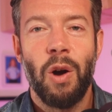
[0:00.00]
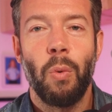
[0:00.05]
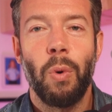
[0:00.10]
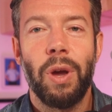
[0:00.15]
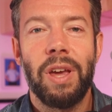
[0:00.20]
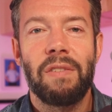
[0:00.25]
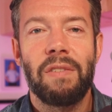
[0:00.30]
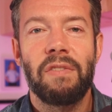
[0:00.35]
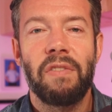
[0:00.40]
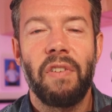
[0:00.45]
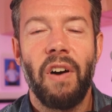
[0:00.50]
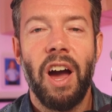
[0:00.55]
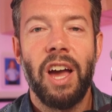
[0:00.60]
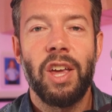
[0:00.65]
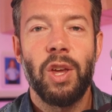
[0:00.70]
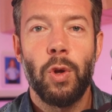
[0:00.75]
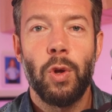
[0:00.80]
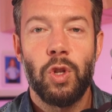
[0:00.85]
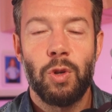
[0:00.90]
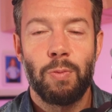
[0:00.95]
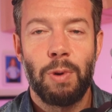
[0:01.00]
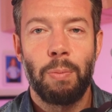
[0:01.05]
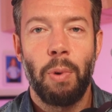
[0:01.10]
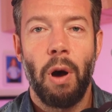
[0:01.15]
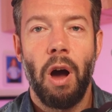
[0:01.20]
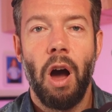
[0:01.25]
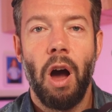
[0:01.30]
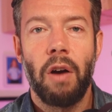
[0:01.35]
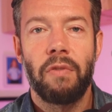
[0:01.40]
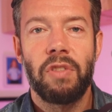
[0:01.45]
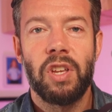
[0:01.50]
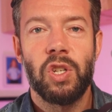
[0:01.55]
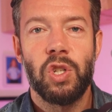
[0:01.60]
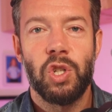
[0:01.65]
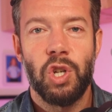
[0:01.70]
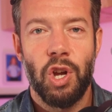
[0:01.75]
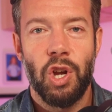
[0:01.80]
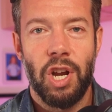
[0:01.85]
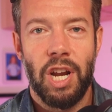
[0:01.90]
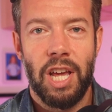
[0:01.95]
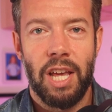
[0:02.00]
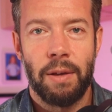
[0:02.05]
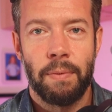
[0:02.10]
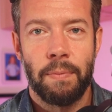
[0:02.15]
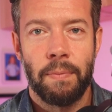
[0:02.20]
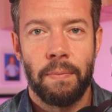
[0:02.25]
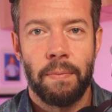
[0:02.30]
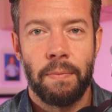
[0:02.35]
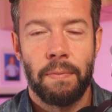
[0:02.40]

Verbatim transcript: we invite you to be part of this journey.